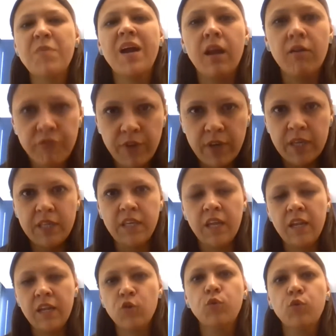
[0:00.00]
So
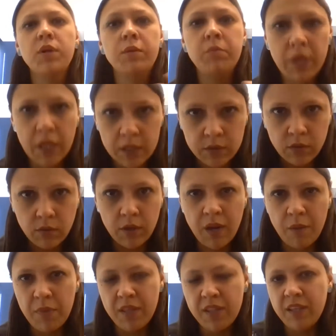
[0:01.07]
somehow the bad faith
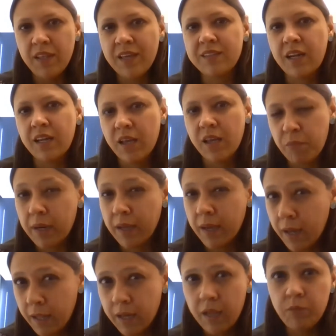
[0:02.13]
and
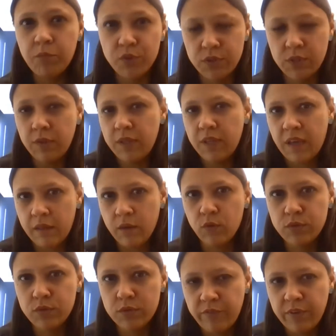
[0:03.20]
the coverage
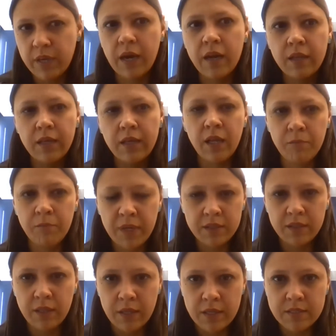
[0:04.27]
of the measure
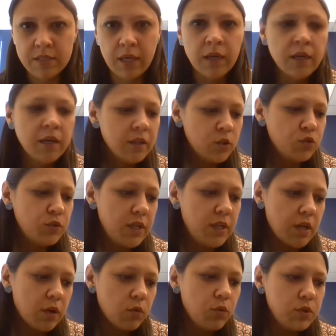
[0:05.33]

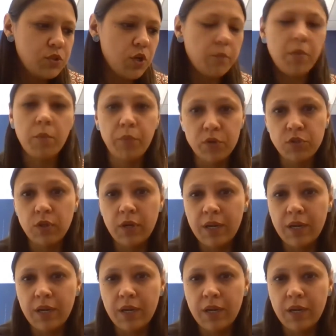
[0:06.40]
shows